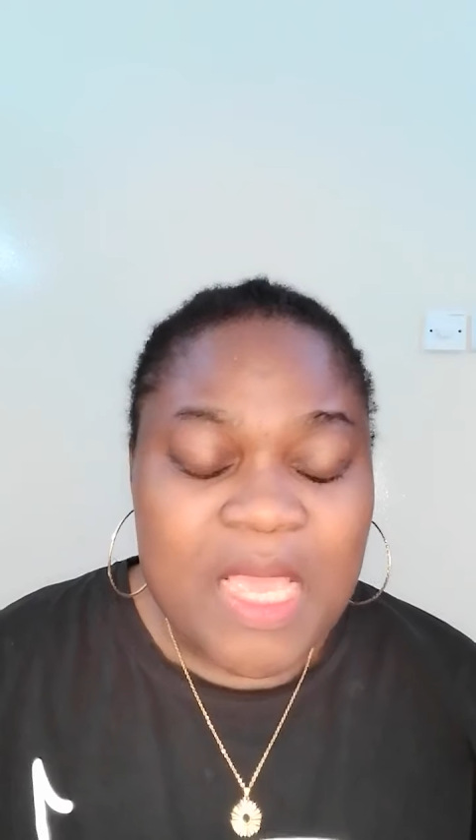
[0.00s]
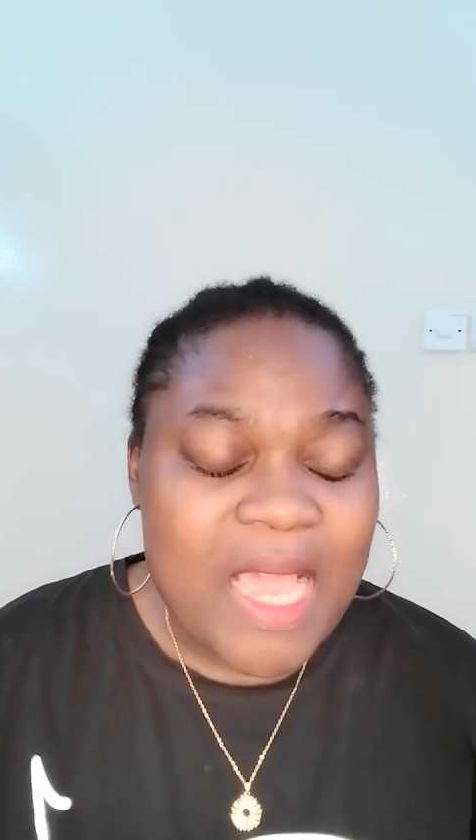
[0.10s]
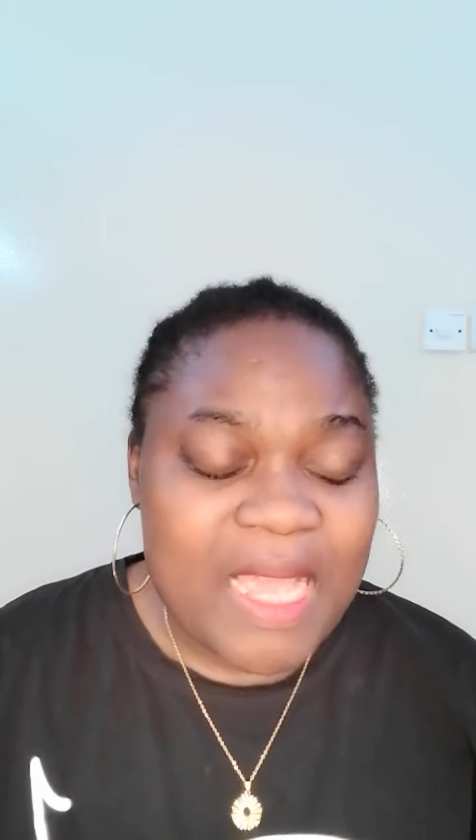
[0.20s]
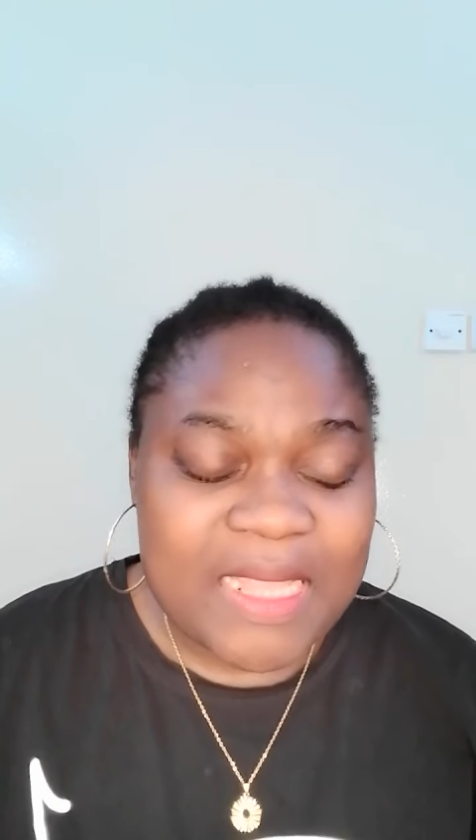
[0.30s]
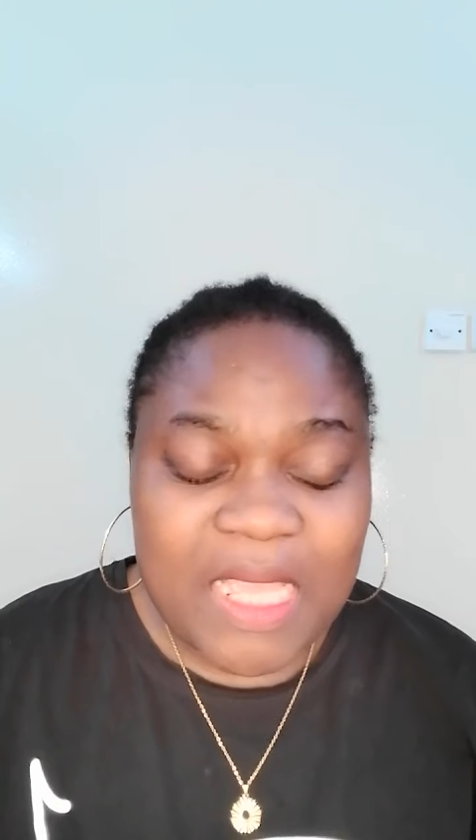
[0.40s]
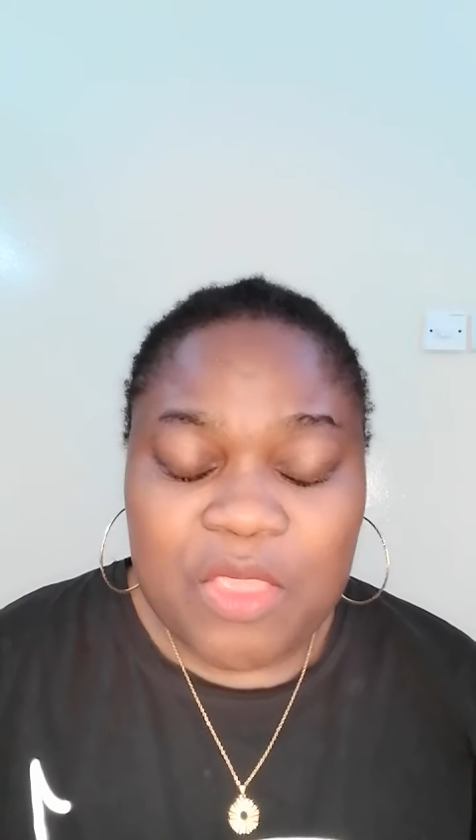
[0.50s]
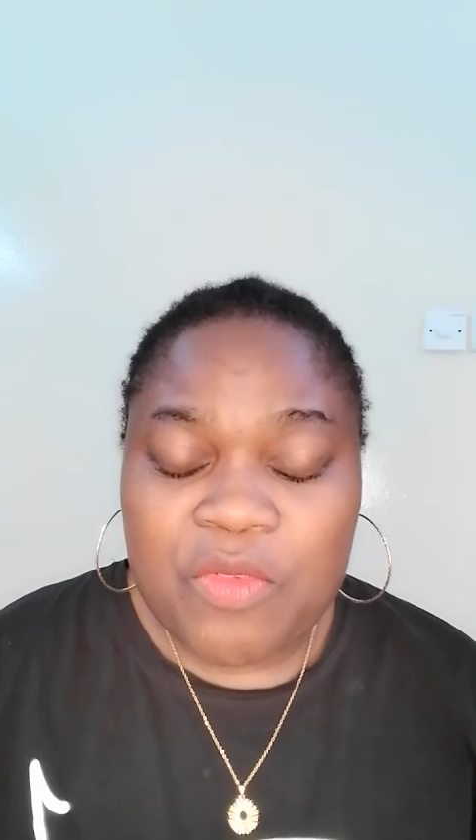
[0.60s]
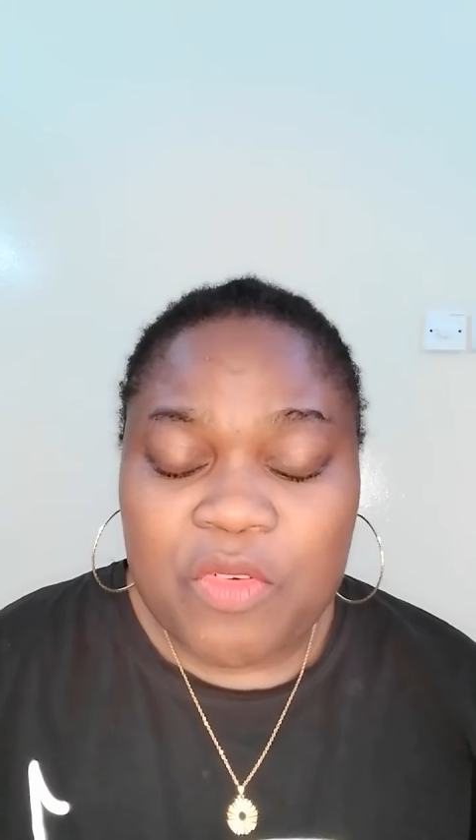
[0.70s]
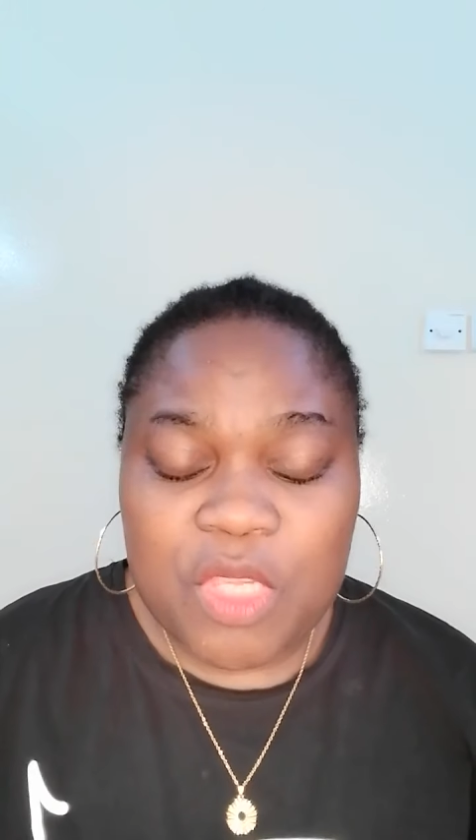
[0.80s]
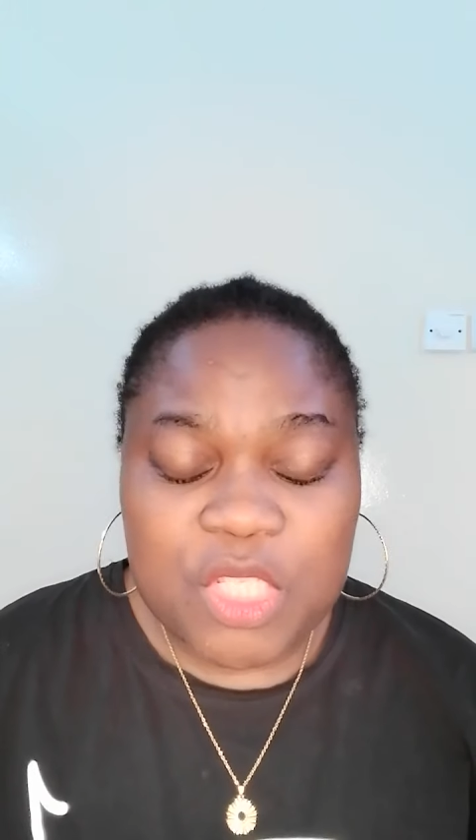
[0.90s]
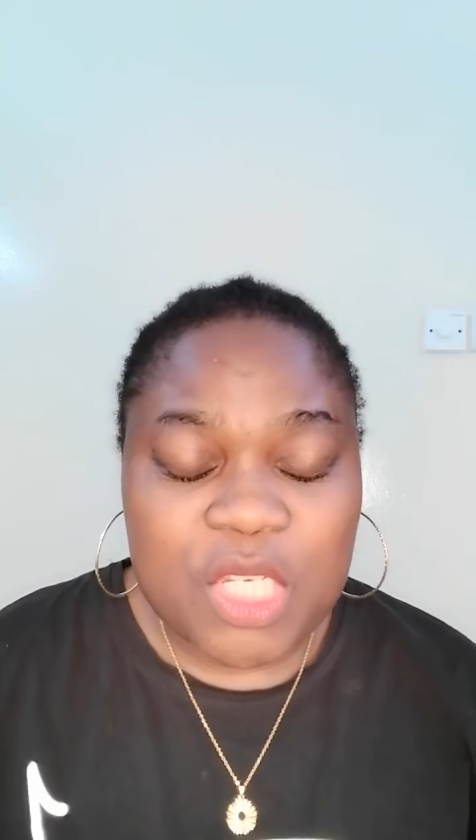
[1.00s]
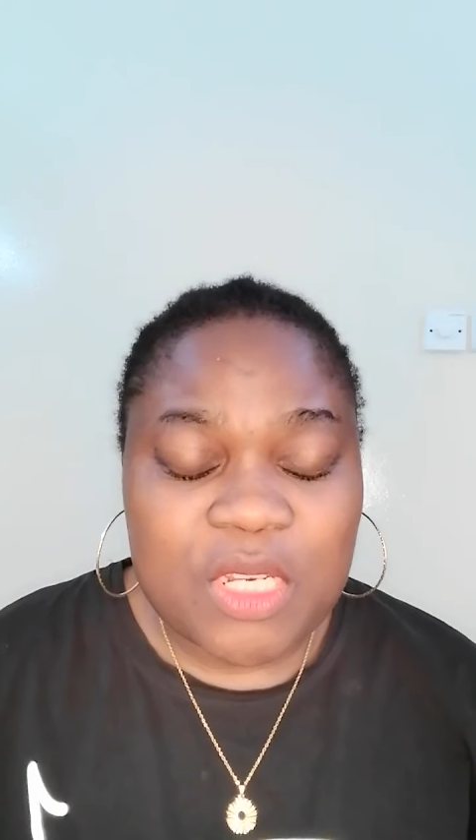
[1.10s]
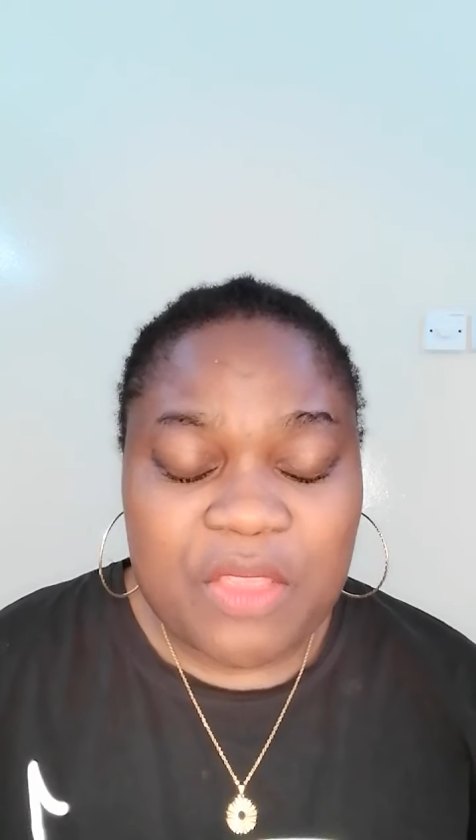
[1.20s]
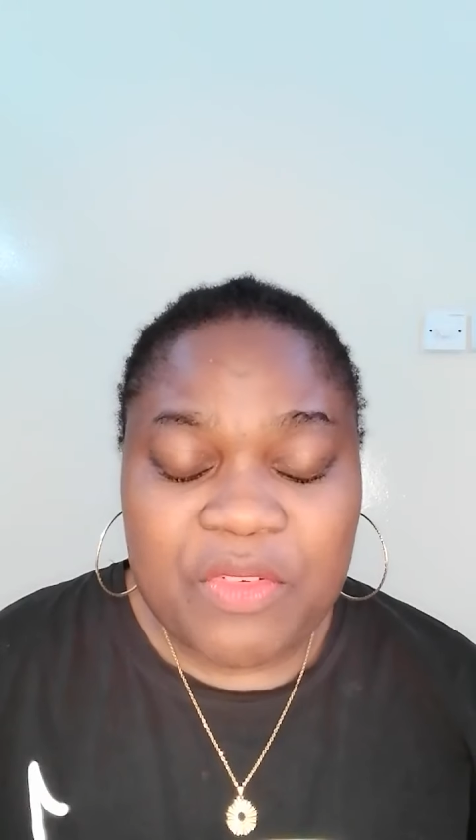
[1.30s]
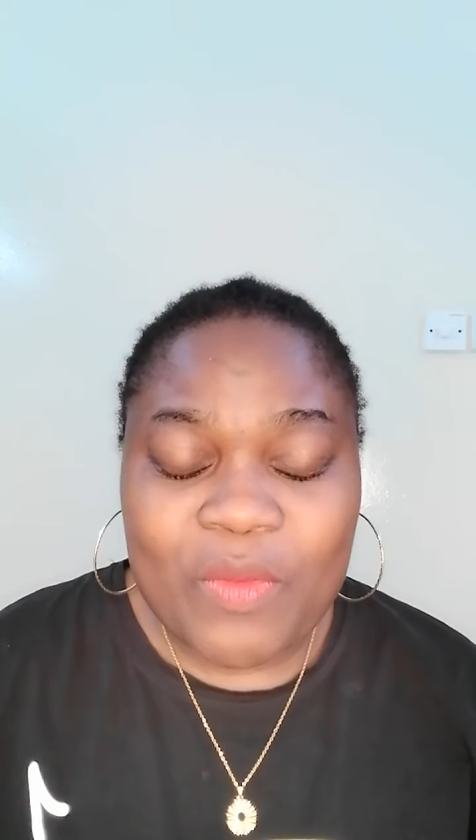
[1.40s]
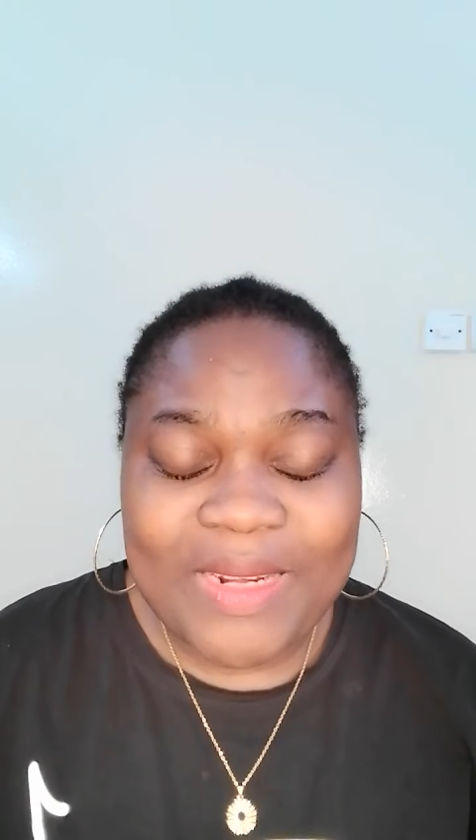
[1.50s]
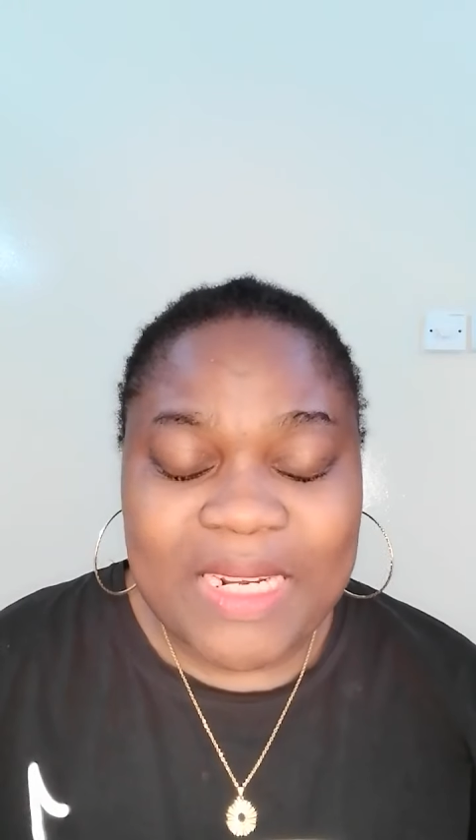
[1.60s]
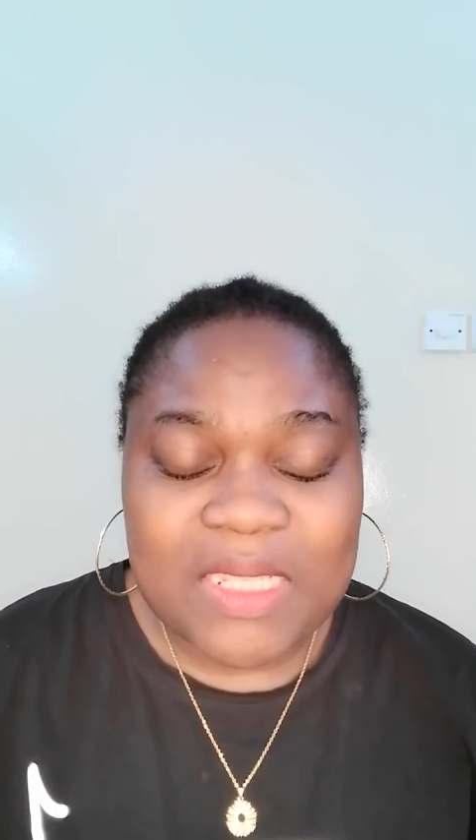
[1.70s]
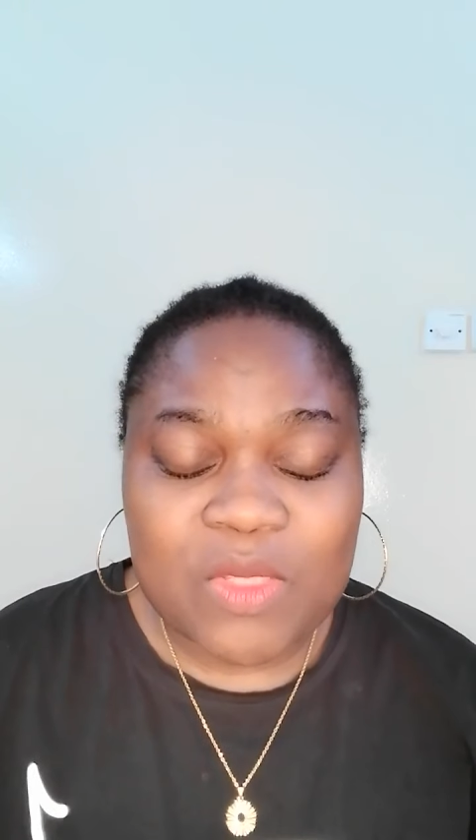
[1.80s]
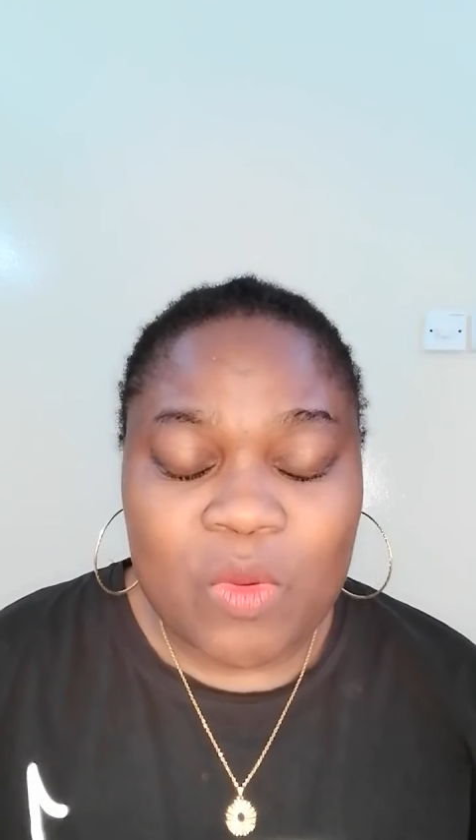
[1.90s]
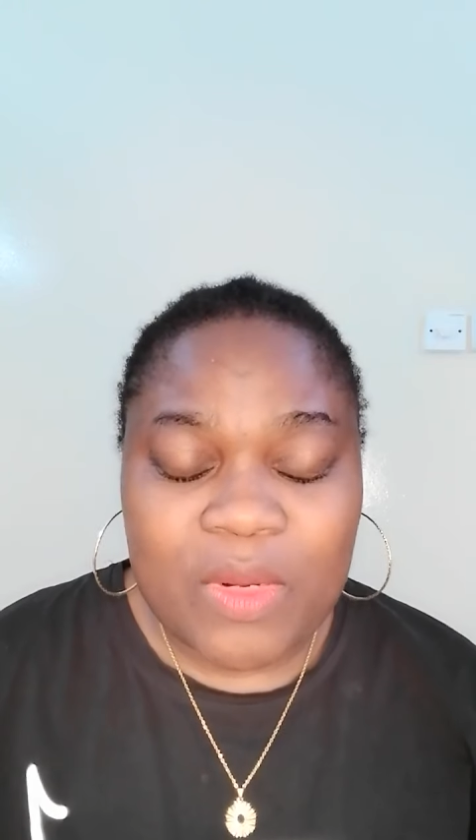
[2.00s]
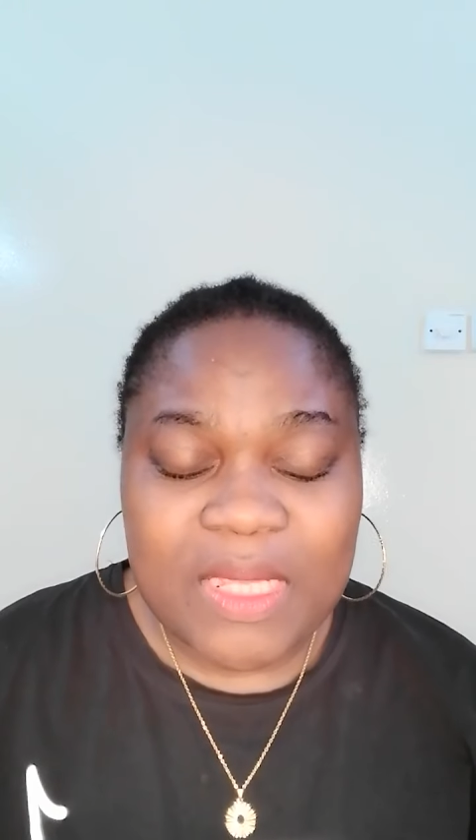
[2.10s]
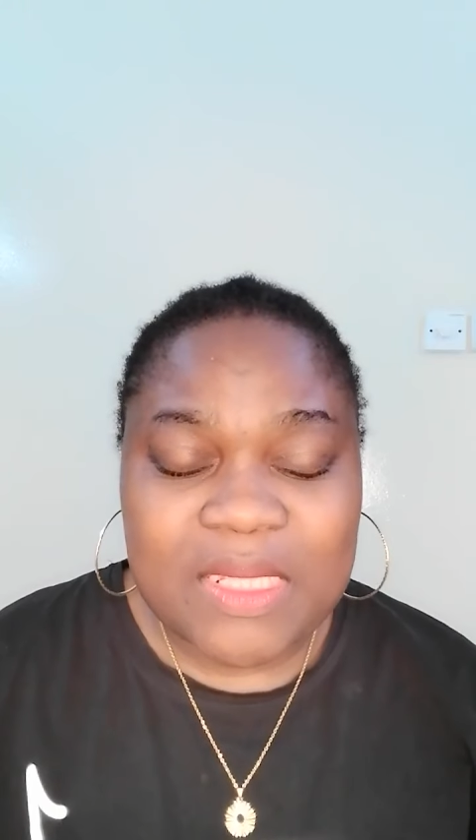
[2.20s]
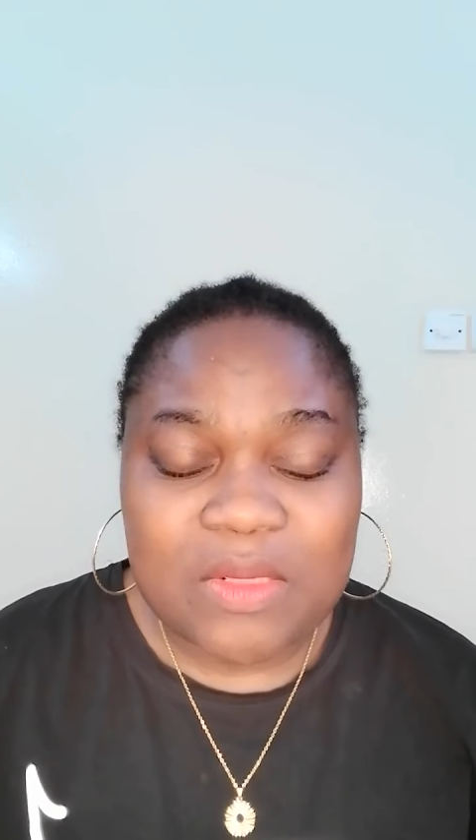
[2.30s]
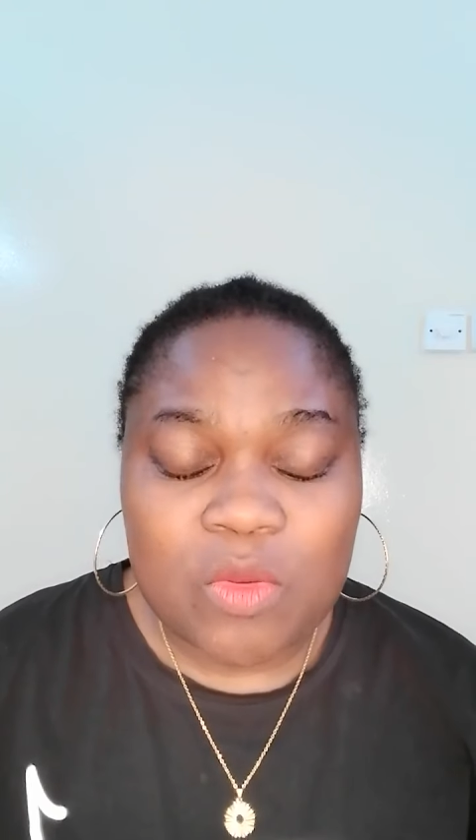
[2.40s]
I thank you for each and everyone that is connecting.